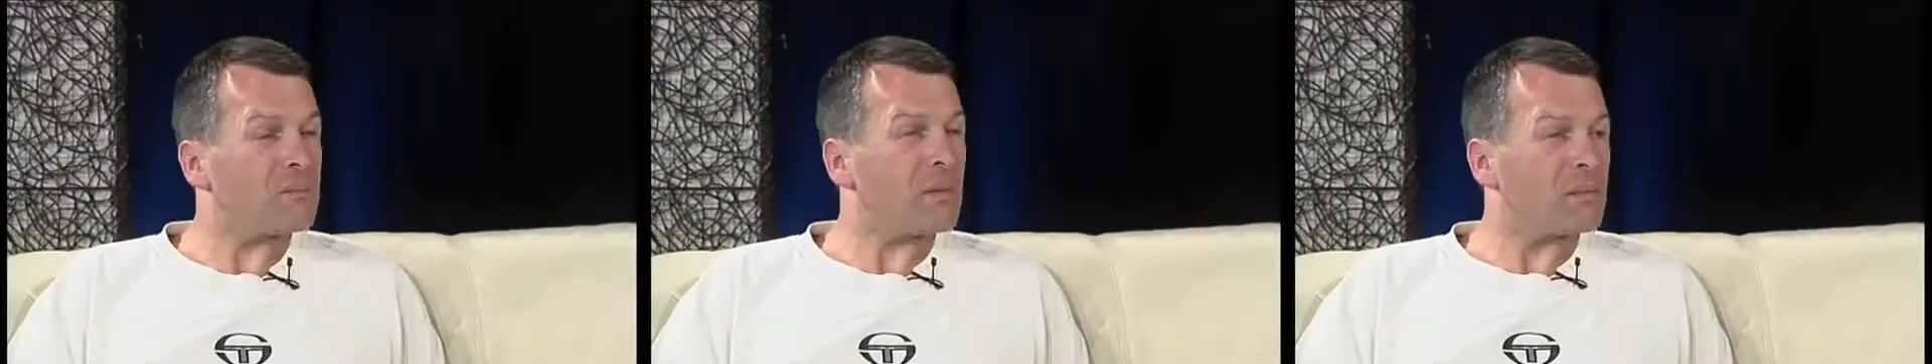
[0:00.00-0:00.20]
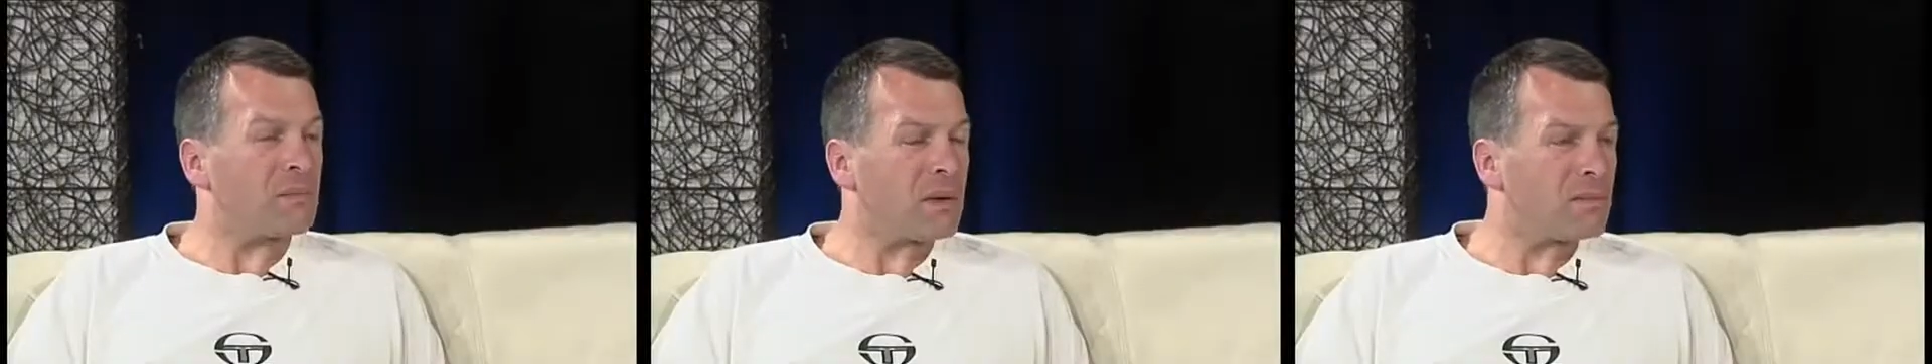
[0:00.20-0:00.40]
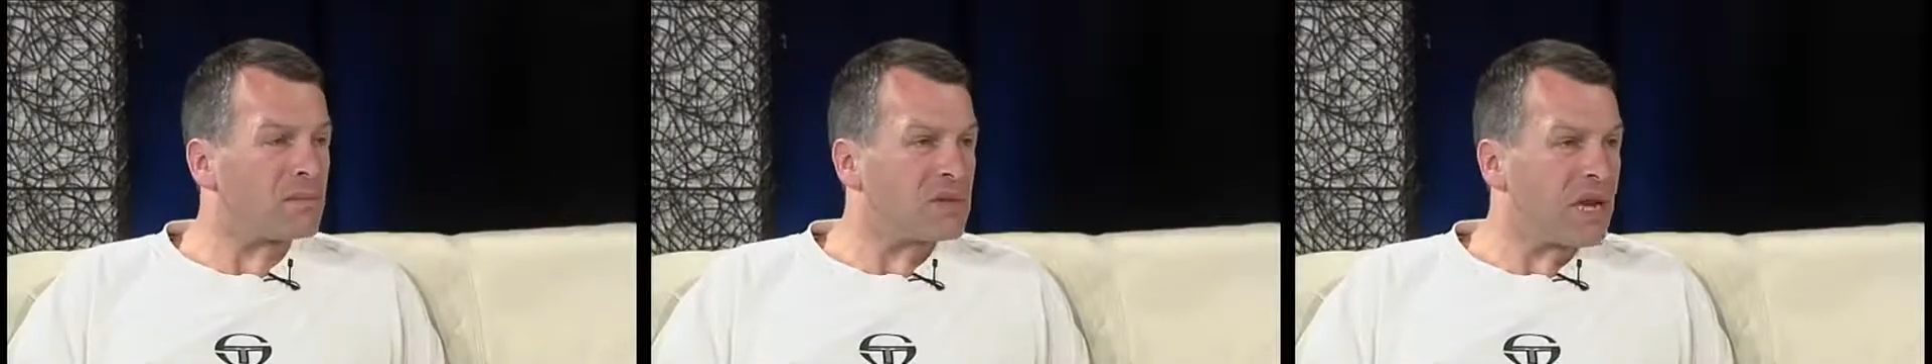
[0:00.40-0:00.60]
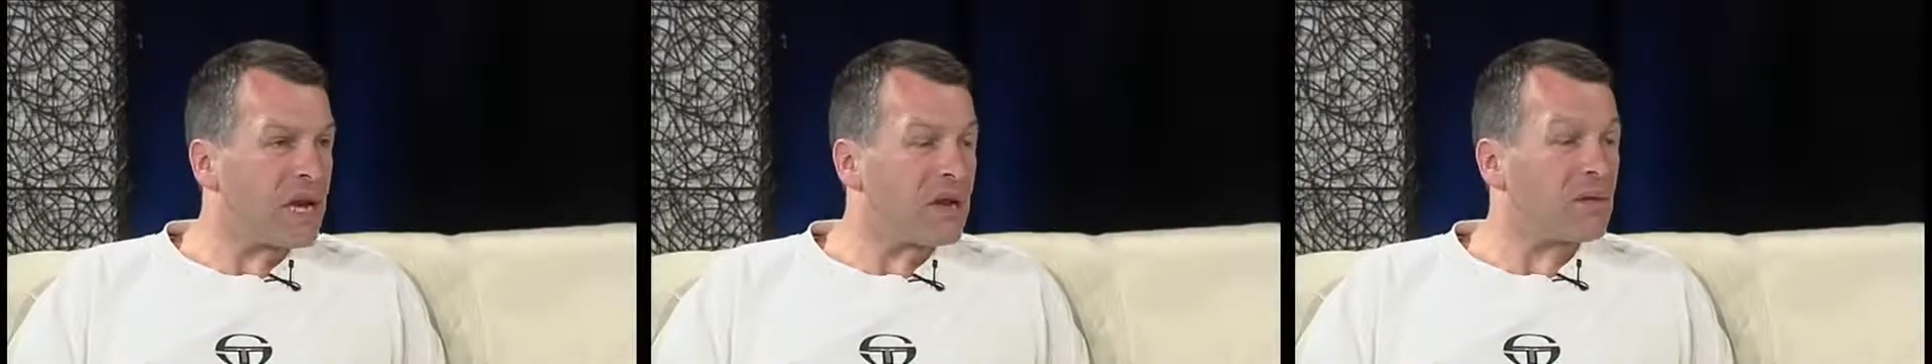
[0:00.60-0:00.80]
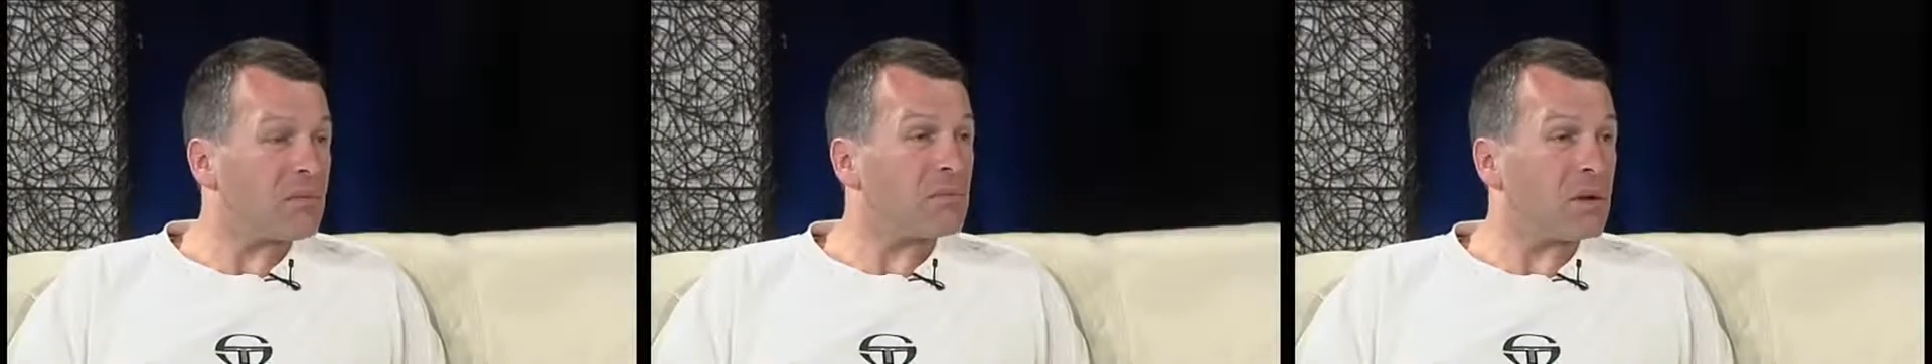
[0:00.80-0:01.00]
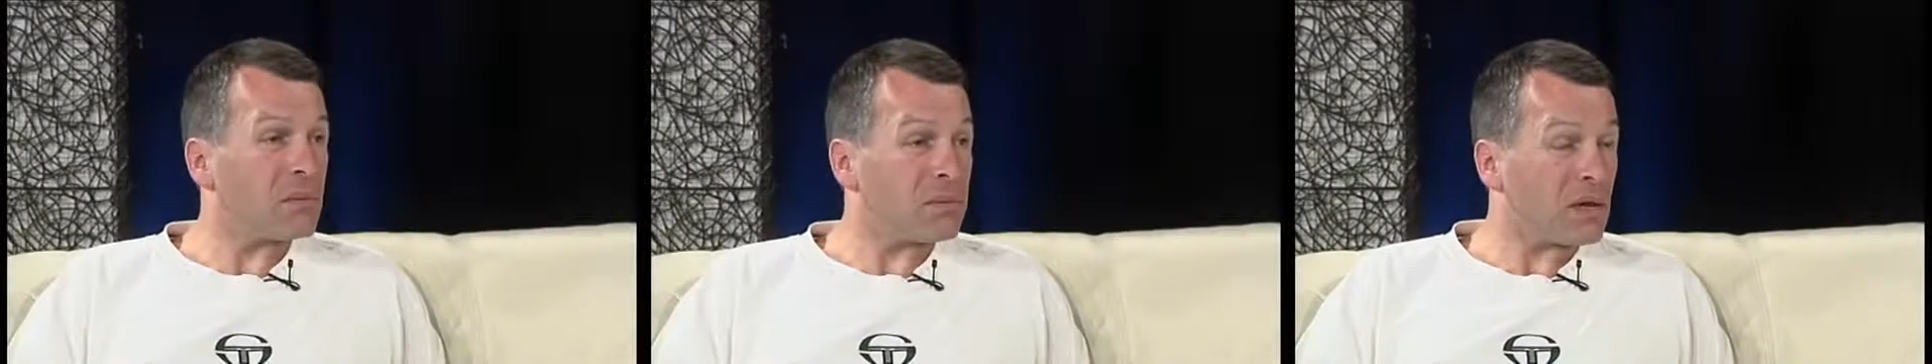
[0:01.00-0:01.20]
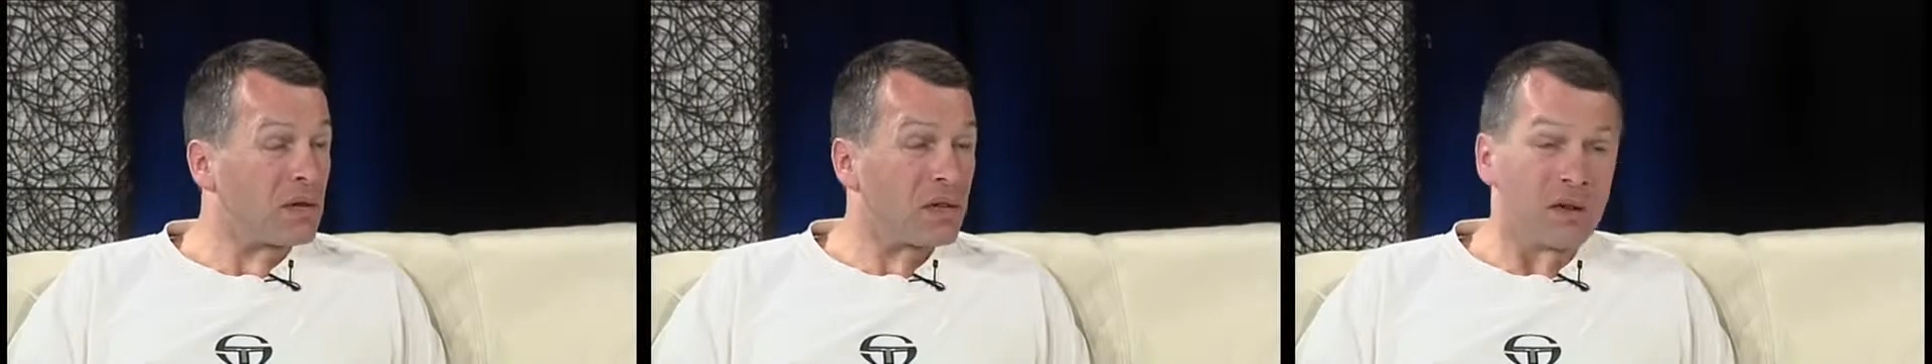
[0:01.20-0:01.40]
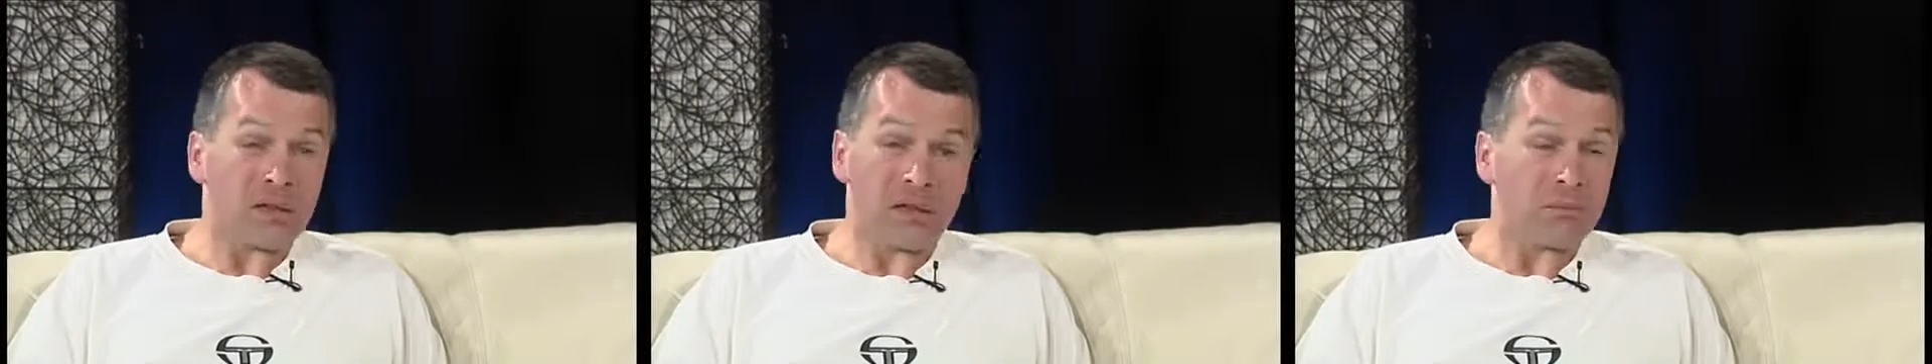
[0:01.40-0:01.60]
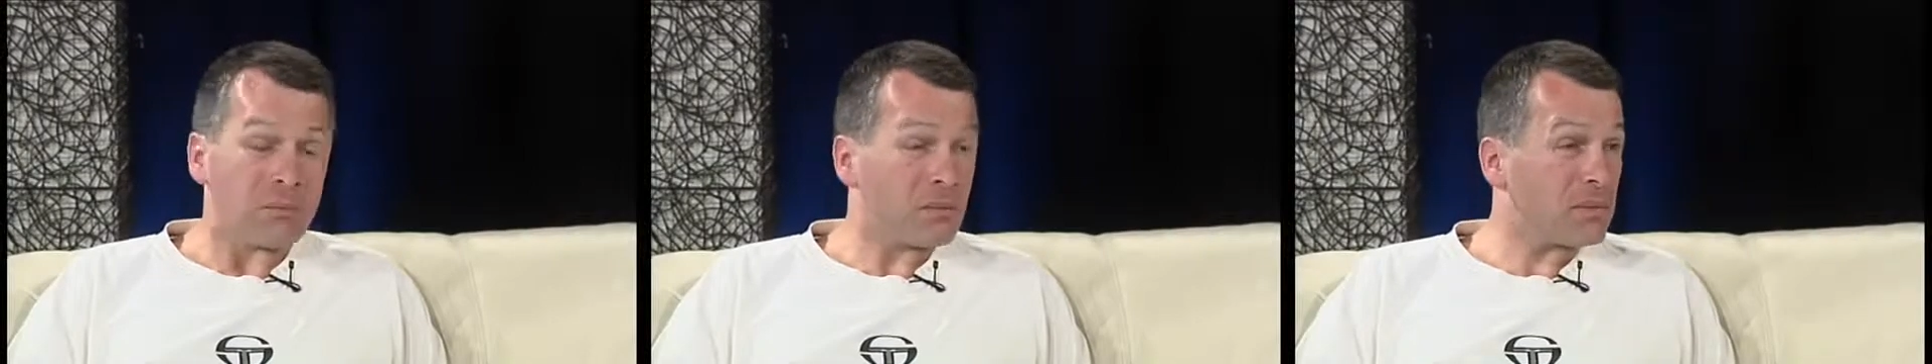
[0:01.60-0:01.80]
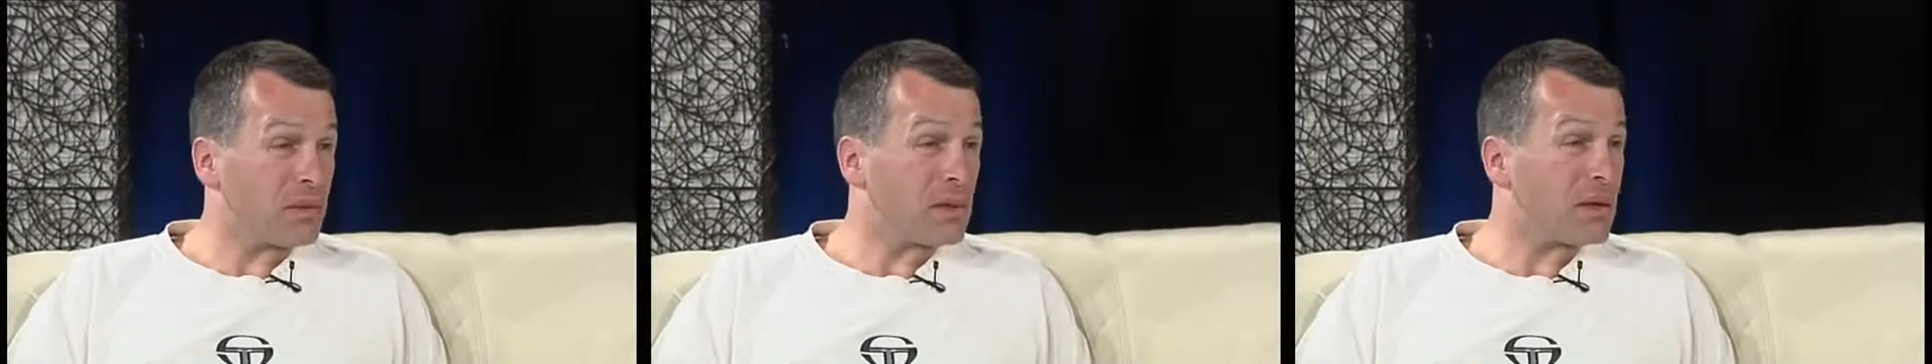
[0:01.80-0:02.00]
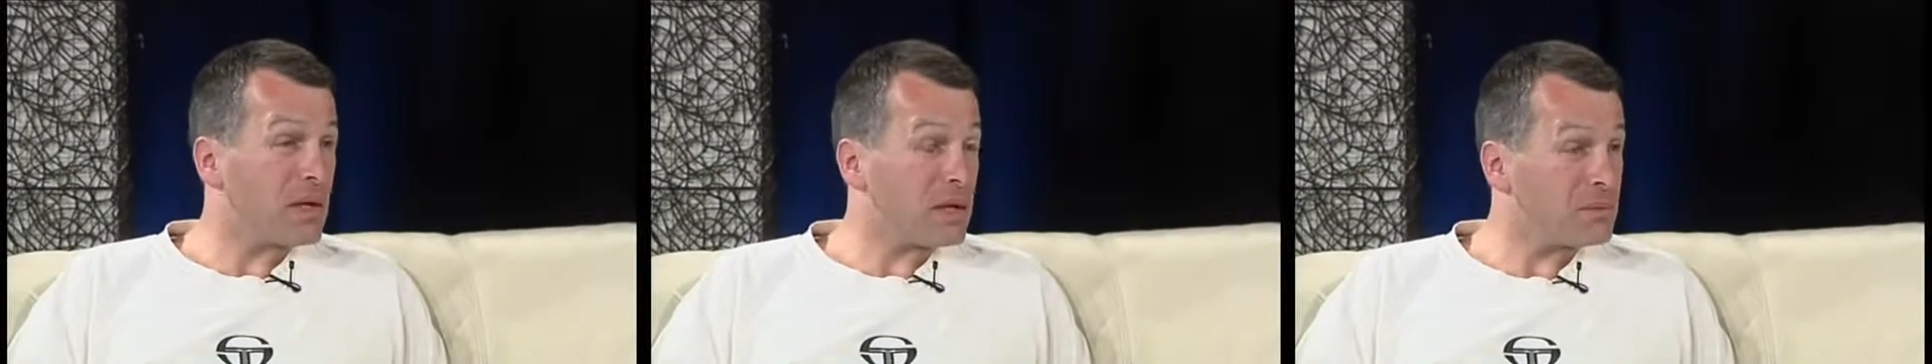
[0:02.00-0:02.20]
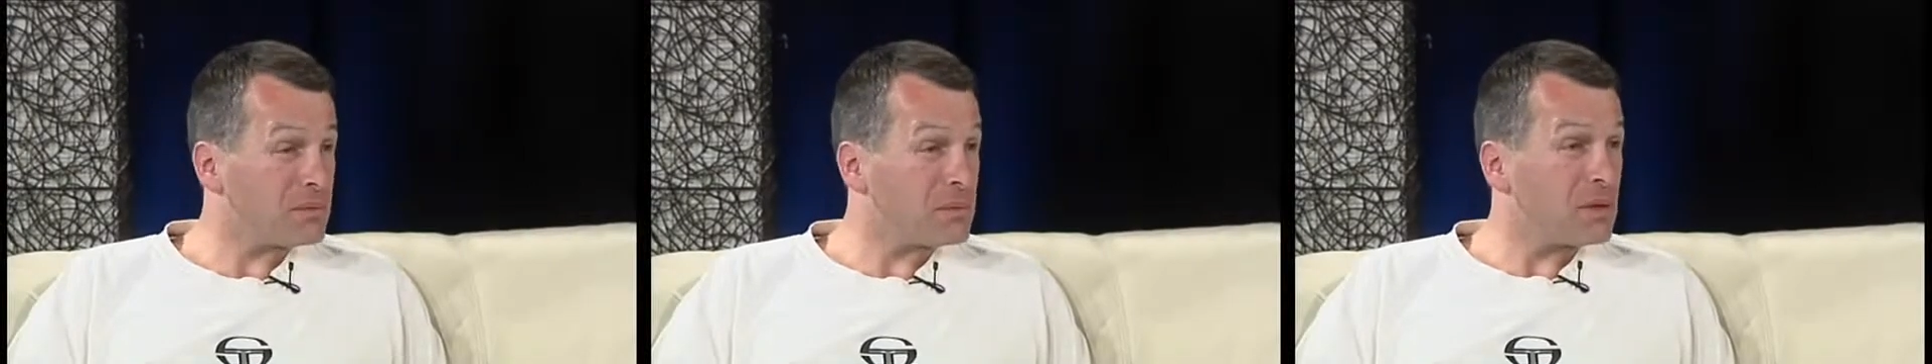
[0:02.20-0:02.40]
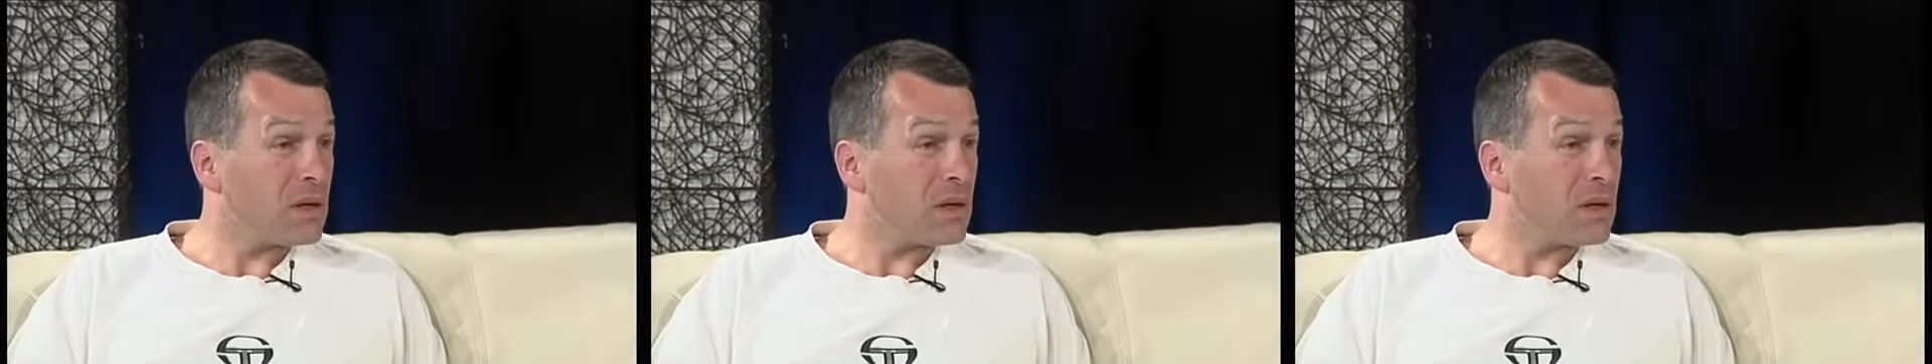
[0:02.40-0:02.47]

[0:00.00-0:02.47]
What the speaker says: my mum, dad, my brother. I love my brother heaps.